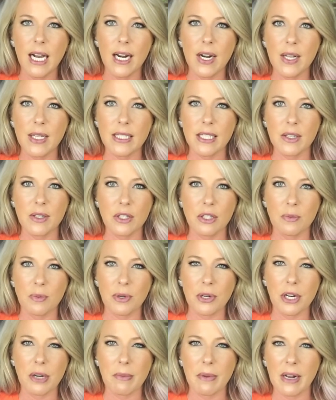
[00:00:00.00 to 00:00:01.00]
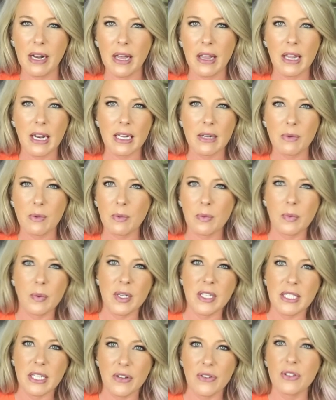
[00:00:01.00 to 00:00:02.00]
I know it sounds super creepy now that I
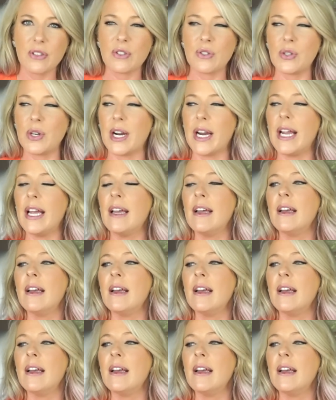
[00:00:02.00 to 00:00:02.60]
retell the story.